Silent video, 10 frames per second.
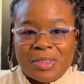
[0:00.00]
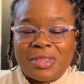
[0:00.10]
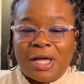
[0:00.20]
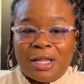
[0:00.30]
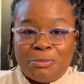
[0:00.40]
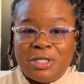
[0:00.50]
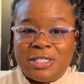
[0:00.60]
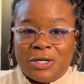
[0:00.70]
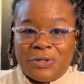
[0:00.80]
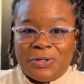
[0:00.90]
Now, let me
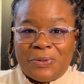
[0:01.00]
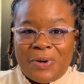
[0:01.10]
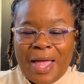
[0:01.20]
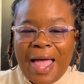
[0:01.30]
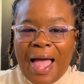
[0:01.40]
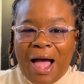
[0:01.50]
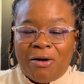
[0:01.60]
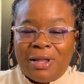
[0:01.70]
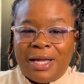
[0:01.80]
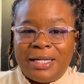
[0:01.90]
tell you,
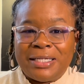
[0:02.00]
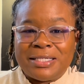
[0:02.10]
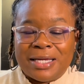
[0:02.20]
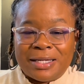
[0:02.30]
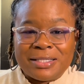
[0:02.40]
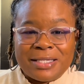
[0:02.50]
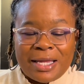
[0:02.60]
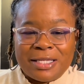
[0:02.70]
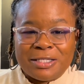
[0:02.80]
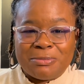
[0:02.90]
outlining does
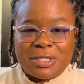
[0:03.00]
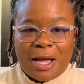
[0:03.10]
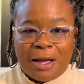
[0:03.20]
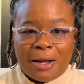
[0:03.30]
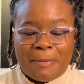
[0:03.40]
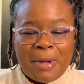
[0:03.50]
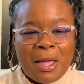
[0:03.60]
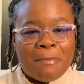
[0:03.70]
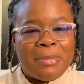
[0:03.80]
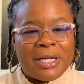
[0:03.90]
take some time,
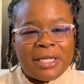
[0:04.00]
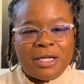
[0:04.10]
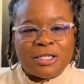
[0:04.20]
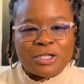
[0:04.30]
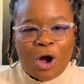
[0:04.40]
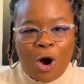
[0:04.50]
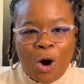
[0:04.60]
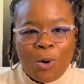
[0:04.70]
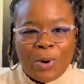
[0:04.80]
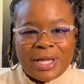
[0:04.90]
but it is
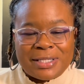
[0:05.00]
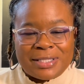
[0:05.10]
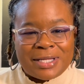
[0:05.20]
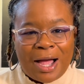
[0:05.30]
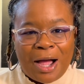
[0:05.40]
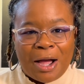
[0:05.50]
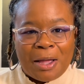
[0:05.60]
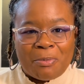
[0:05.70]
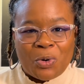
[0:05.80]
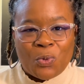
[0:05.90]
always
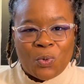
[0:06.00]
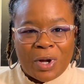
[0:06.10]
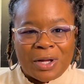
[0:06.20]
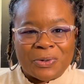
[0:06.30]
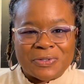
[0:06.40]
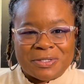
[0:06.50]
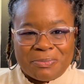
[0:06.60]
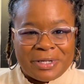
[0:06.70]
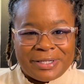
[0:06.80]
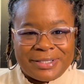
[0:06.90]
time well
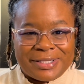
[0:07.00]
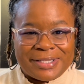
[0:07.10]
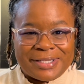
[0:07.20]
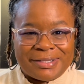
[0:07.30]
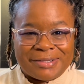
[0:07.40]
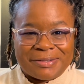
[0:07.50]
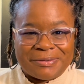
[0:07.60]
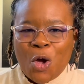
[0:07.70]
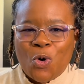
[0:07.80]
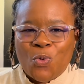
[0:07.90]
spent.
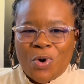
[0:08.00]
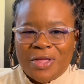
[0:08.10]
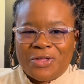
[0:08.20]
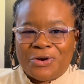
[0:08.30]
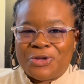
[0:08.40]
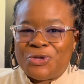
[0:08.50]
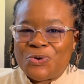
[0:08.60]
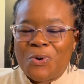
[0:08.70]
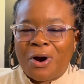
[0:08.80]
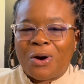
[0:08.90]
Whether
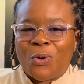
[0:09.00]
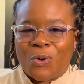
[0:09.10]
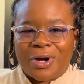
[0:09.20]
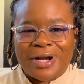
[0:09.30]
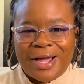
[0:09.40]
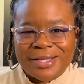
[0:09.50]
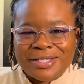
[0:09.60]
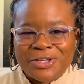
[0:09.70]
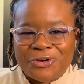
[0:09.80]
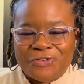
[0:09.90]
you are
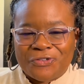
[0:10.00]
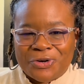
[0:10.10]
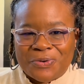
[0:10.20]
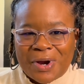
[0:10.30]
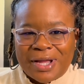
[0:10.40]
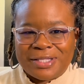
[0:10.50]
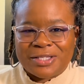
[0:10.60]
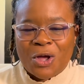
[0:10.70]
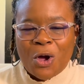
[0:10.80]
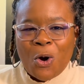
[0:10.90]
organizing your free writes
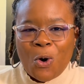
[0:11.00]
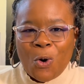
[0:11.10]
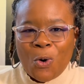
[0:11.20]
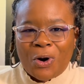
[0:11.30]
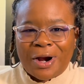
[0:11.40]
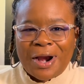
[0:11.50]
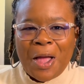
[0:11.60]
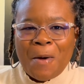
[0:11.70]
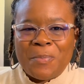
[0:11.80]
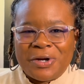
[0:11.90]
or
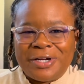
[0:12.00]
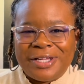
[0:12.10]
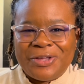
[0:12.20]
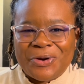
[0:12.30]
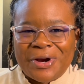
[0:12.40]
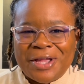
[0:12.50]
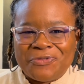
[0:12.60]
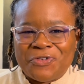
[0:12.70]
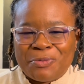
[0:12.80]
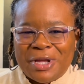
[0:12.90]
putting your
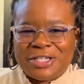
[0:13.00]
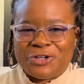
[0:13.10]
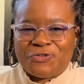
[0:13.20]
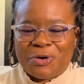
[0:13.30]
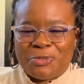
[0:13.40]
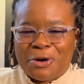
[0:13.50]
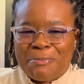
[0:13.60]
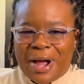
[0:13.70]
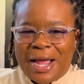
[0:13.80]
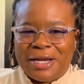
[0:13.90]
information from your
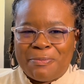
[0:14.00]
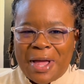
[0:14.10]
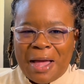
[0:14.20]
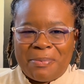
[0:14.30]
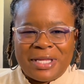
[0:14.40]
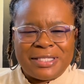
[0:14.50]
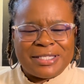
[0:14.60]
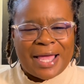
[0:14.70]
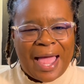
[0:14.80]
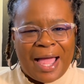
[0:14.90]
mind map
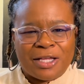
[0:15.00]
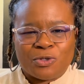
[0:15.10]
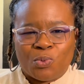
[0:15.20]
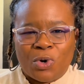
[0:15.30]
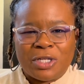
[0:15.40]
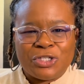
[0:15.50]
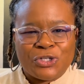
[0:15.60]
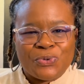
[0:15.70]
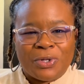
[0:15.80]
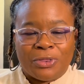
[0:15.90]
into Acts 1,
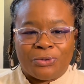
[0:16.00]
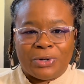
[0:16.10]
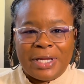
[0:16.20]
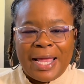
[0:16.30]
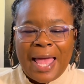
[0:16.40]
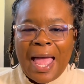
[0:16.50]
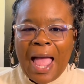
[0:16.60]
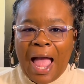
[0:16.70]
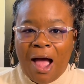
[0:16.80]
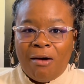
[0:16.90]
2, and 3,
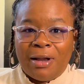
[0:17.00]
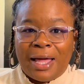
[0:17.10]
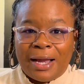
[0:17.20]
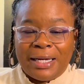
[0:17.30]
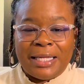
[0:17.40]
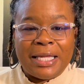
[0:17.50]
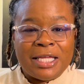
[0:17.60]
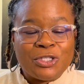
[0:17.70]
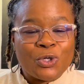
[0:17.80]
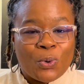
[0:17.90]
outlining,
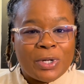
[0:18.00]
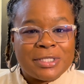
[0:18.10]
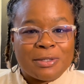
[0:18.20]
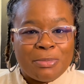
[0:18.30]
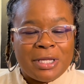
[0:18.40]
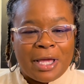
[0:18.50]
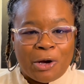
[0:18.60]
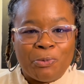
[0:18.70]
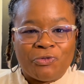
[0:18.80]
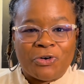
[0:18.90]
it's going to be
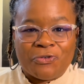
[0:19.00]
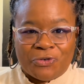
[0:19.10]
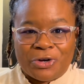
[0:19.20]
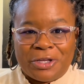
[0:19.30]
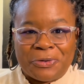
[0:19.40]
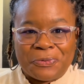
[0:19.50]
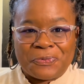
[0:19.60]
helpful for you.